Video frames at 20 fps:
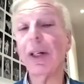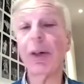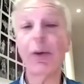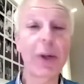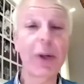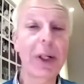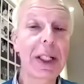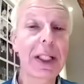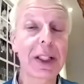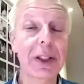
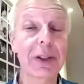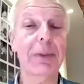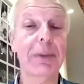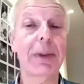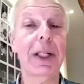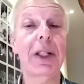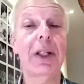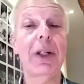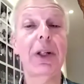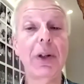So it
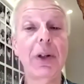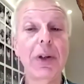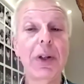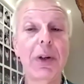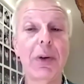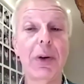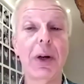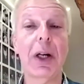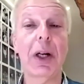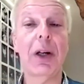really doesn't
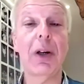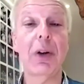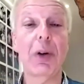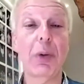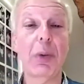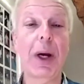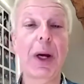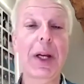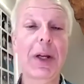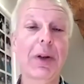matter who you
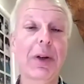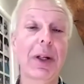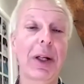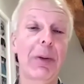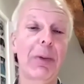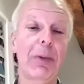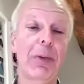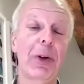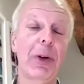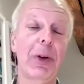are or
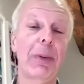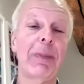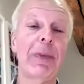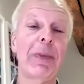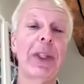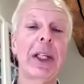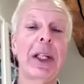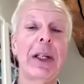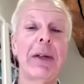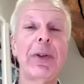where you
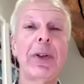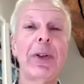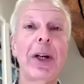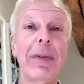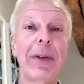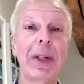come from.